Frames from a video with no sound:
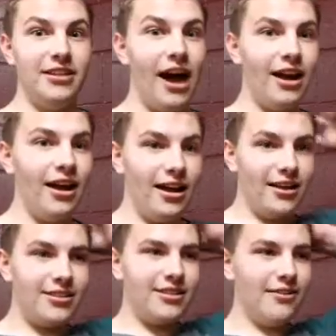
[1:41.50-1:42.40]
lot
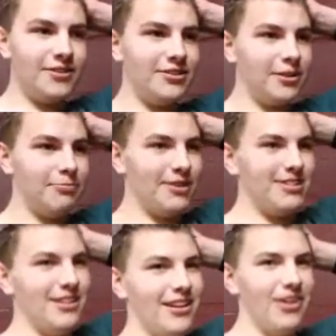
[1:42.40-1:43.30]
of stuff to it.
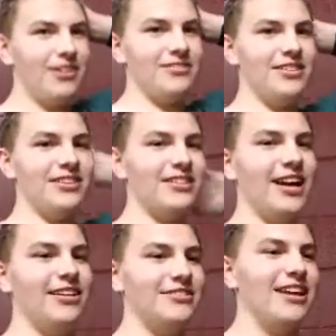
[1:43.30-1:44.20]
Plus, I love all Lily's
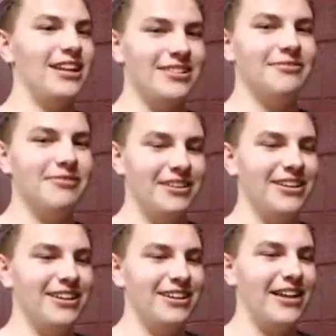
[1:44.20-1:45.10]
high notes. That is a
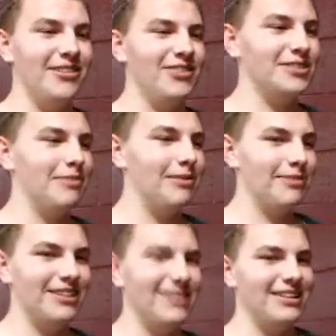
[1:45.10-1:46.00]
really good element, in my
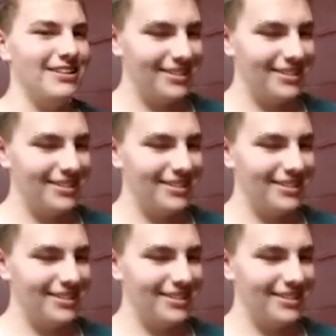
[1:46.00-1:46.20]
opinion. All